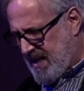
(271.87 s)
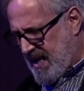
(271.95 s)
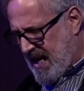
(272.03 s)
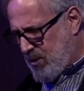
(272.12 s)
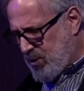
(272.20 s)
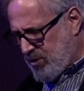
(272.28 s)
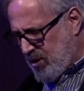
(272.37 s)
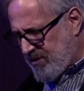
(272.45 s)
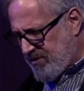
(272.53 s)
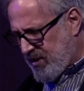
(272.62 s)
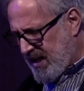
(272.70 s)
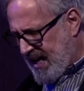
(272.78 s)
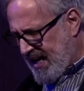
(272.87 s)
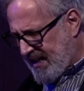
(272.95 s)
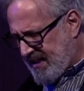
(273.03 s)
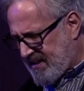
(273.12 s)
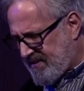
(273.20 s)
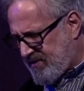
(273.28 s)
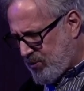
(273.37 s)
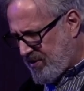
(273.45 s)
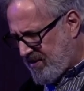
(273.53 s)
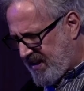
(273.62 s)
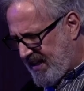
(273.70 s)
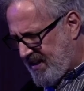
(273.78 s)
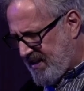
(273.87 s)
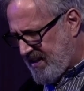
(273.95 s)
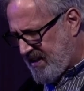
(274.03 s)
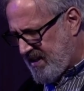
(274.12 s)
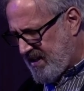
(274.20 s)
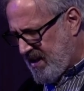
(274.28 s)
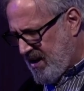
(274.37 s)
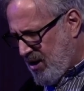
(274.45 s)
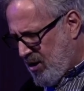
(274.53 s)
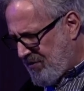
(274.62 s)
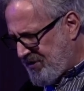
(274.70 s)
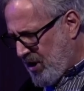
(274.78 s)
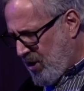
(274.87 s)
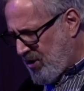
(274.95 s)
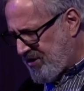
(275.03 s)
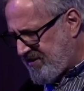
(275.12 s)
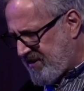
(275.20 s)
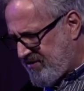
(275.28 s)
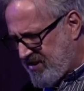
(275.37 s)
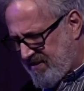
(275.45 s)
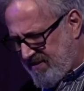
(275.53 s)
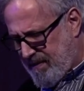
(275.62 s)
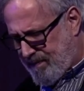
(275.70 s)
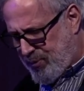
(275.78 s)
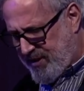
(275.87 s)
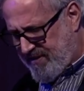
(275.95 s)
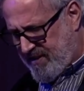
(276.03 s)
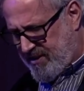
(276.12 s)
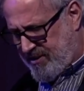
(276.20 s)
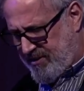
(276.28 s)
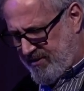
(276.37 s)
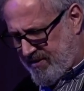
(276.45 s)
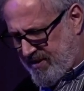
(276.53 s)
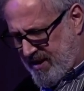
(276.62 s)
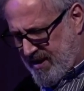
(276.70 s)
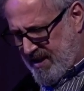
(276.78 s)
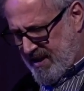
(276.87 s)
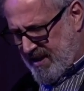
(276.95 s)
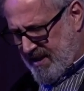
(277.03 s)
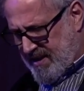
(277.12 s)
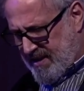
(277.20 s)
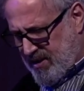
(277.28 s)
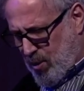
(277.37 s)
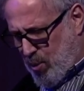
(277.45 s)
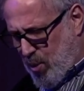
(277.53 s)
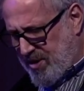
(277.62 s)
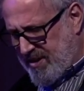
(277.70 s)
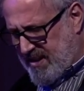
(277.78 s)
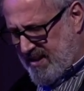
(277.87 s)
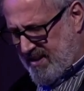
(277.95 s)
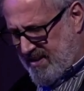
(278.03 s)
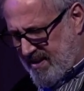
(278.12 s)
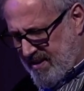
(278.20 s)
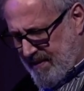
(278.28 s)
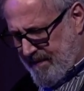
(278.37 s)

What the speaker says: I would also like us to think of the hostages, the prisoners, the wounded,